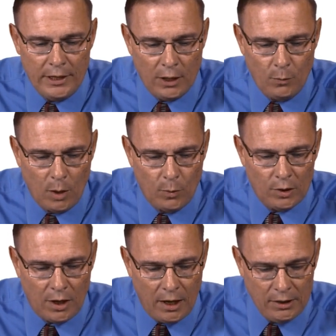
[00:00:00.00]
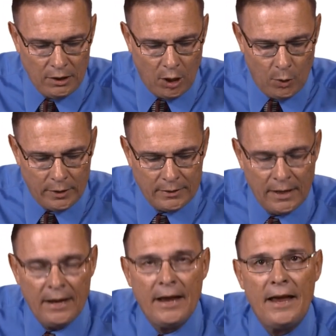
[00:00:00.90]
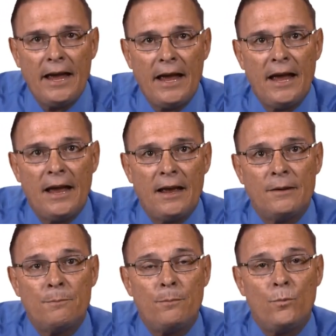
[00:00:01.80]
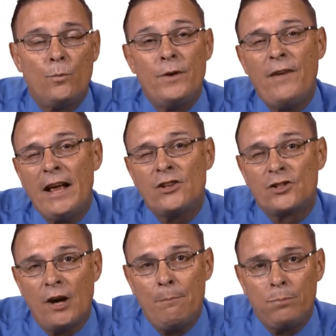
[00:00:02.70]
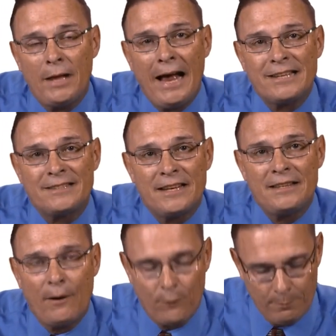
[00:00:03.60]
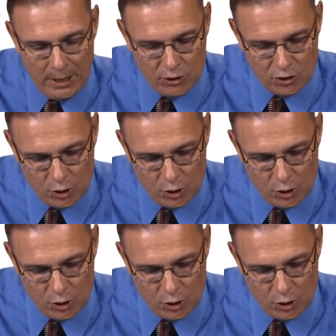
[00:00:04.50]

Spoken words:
here where we'll unload it, and we've had some plastic deformation,